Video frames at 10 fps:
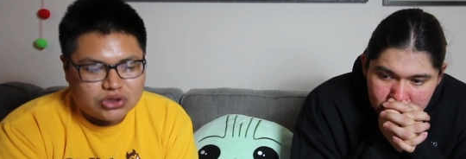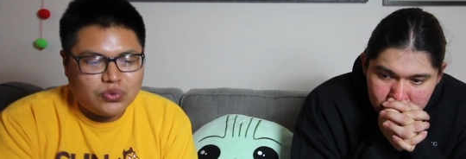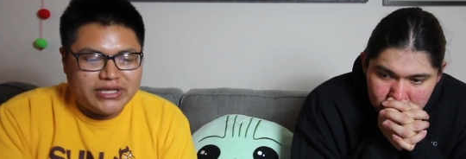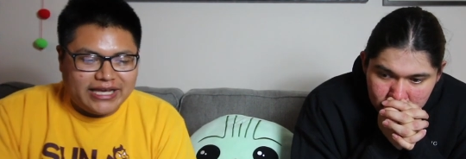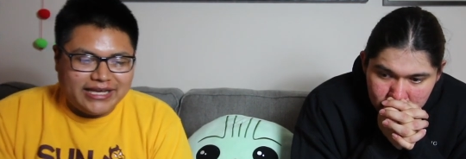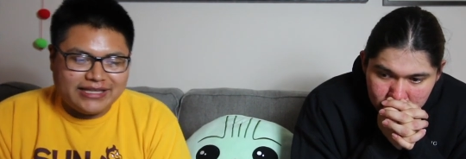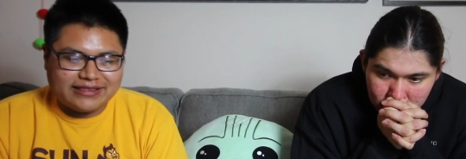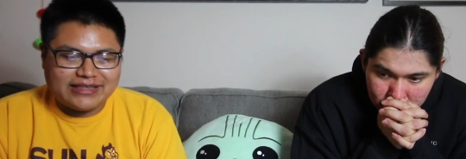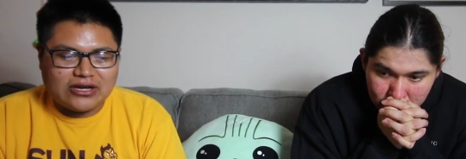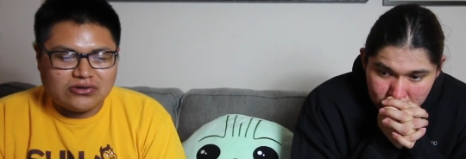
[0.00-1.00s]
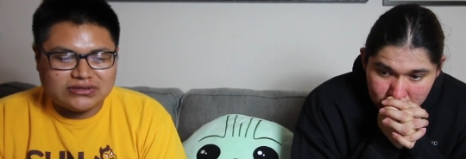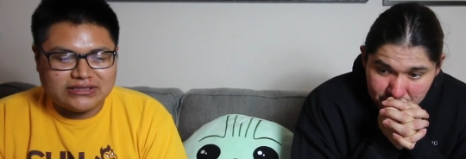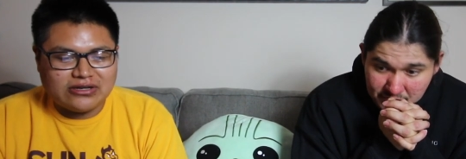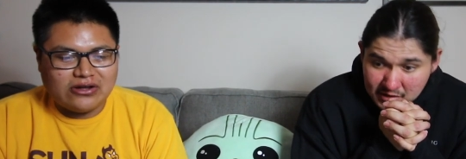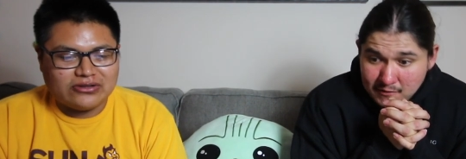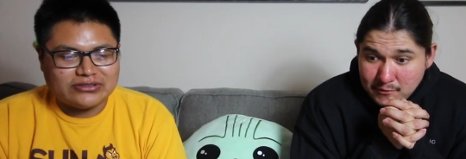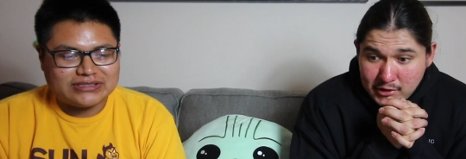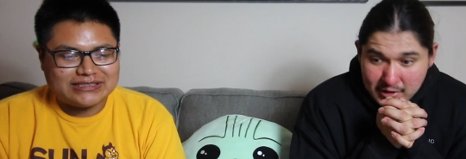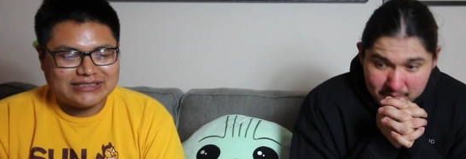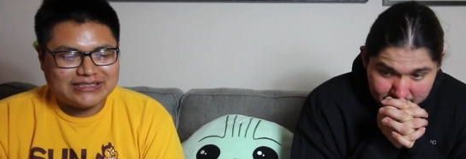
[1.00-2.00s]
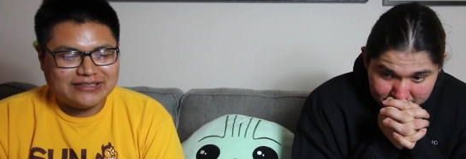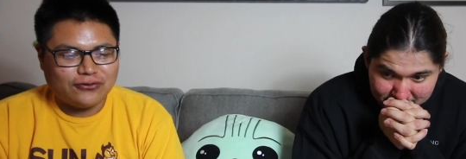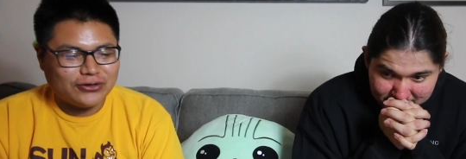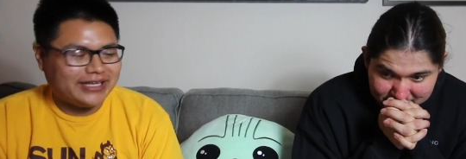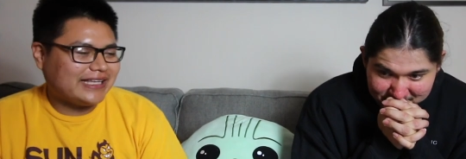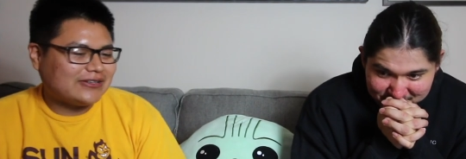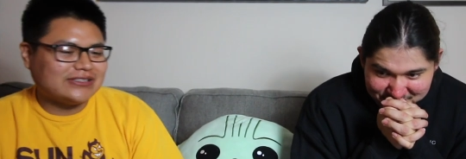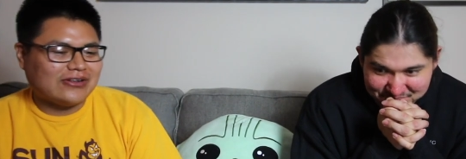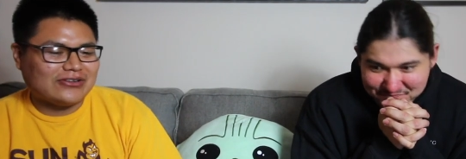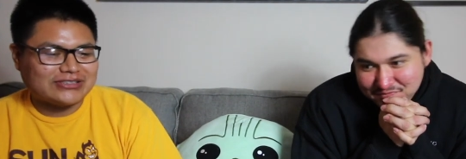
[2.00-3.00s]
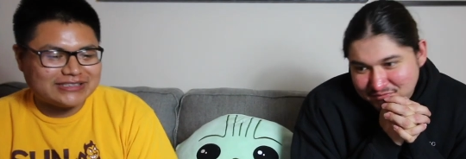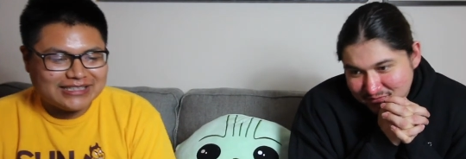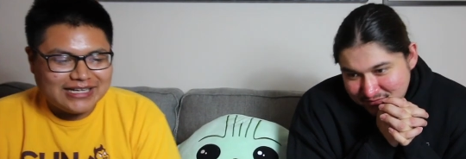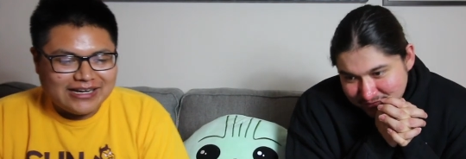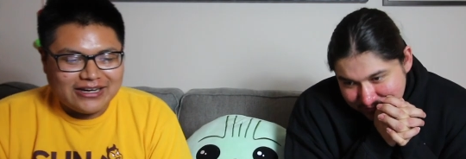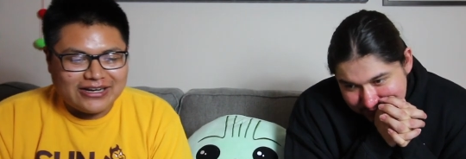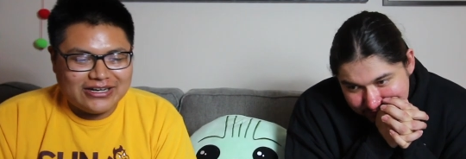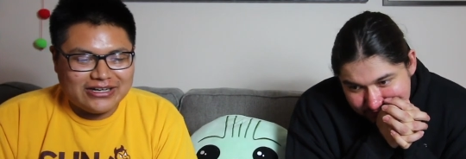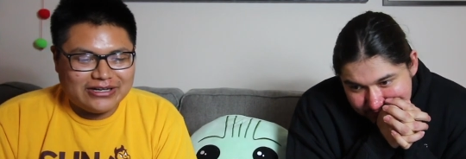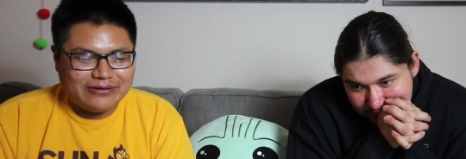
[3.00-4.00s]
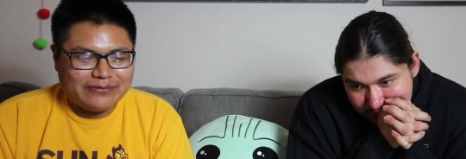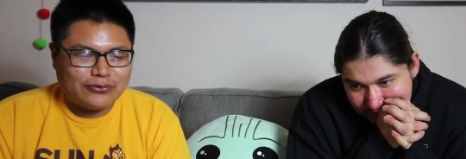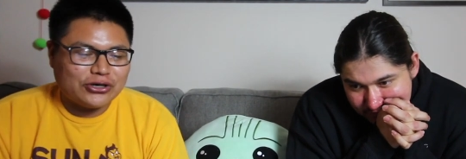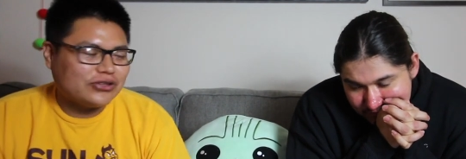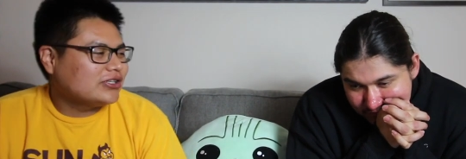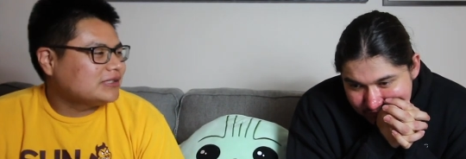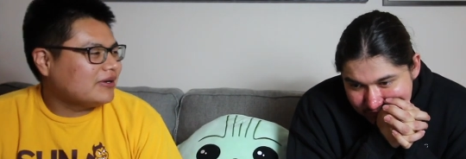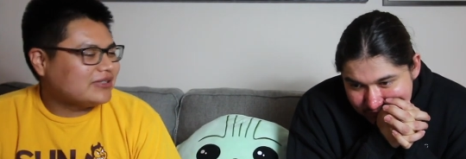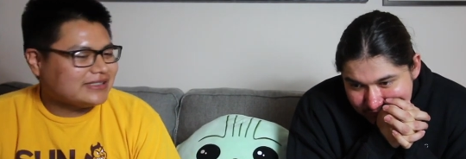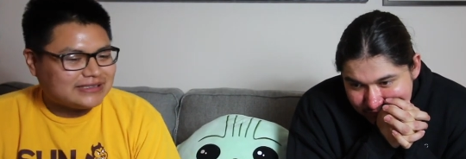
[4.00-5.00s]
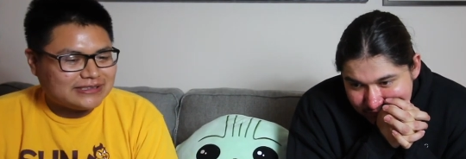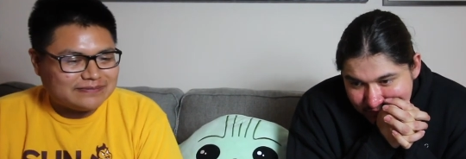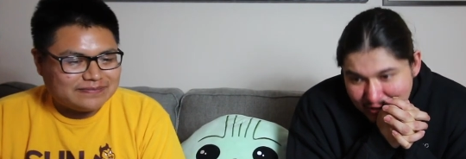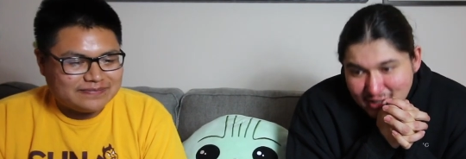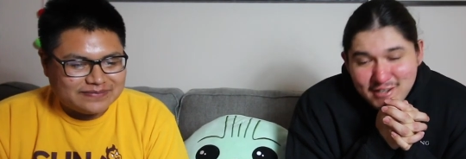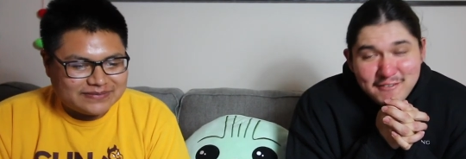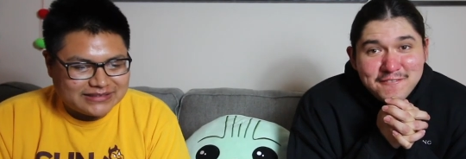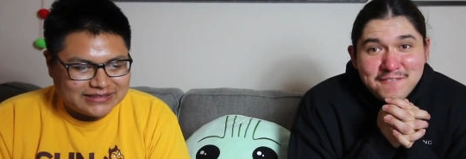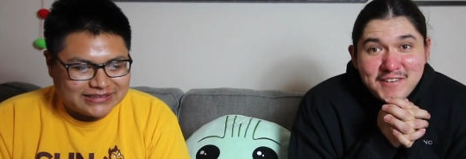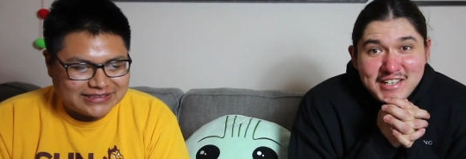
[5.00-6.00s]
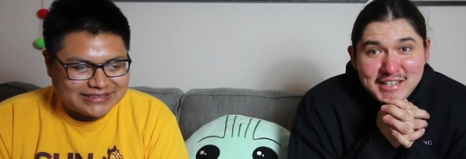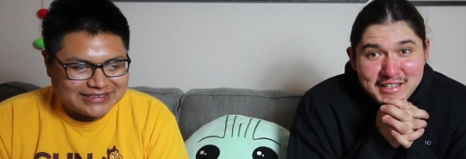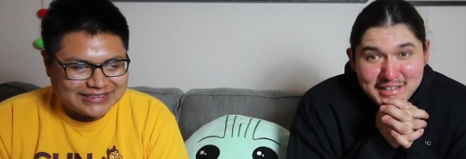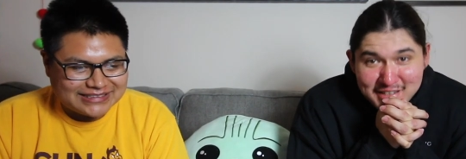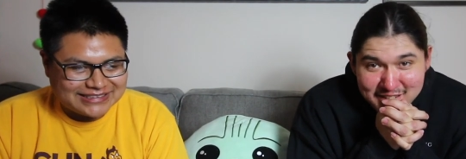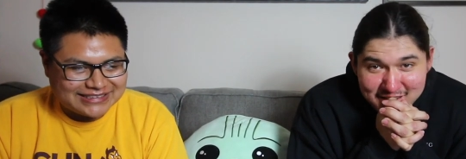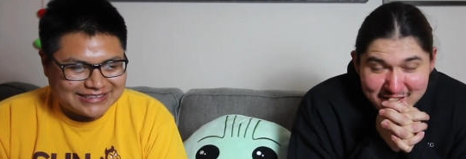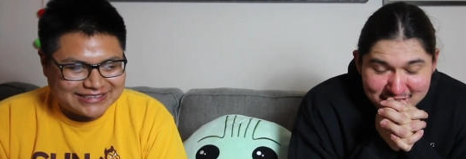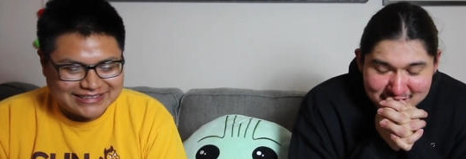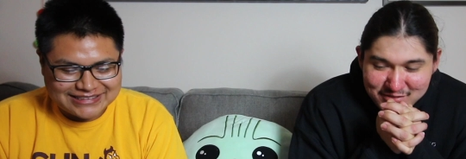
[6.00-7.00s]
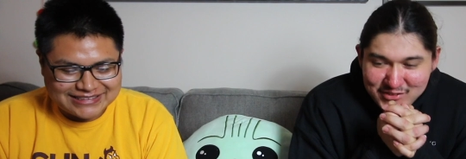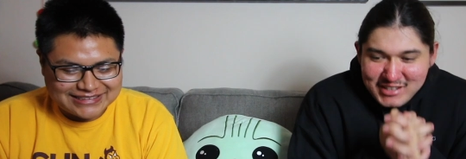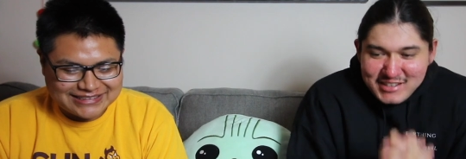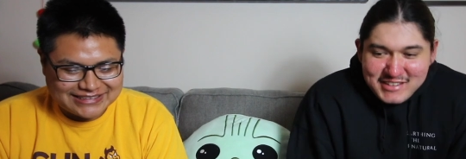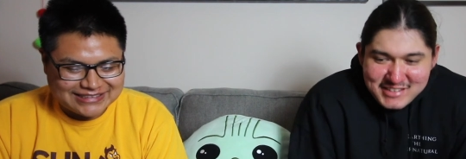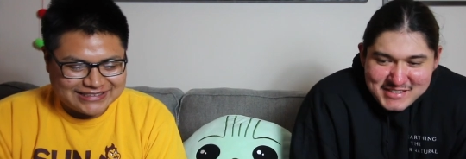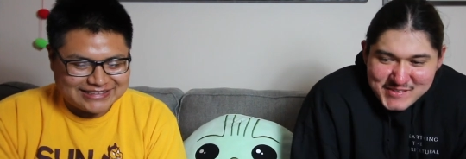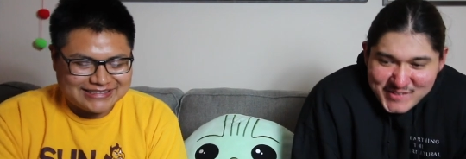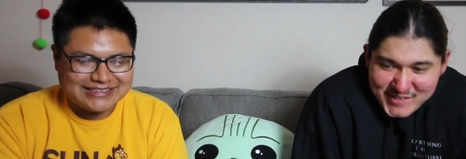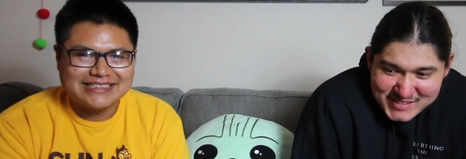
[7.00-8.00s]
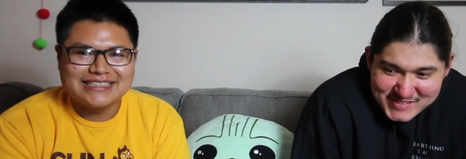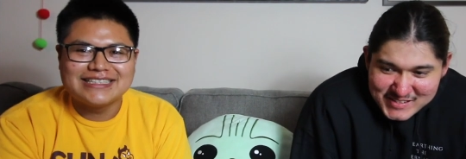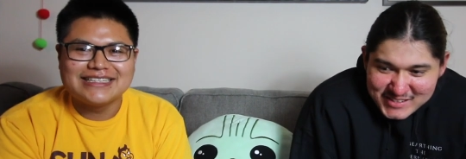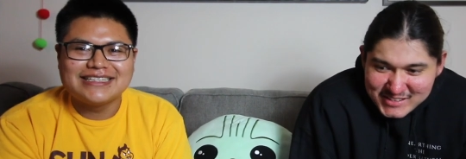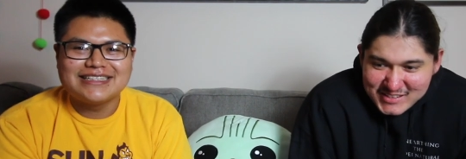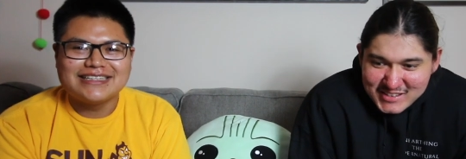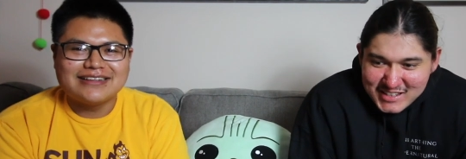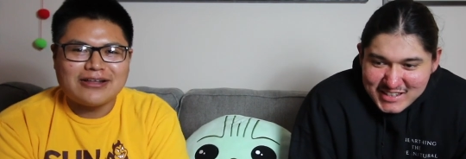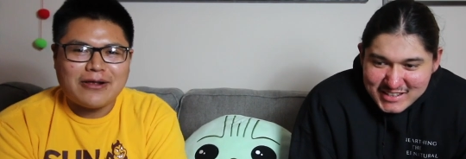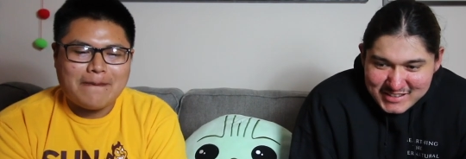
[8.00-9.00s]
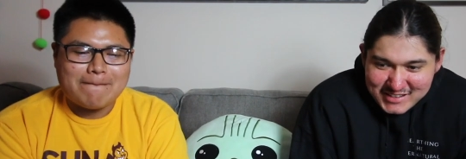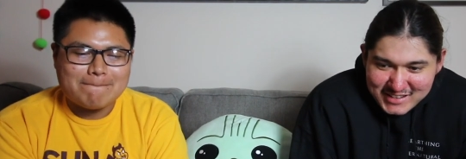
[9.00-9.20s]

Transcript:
Speaker 1: twenty-eight thousand dollars. Forty-eight thousand uh, dollars. What are your thoughts about this?
Speaker 2: Fuck, man, that's crazy. Like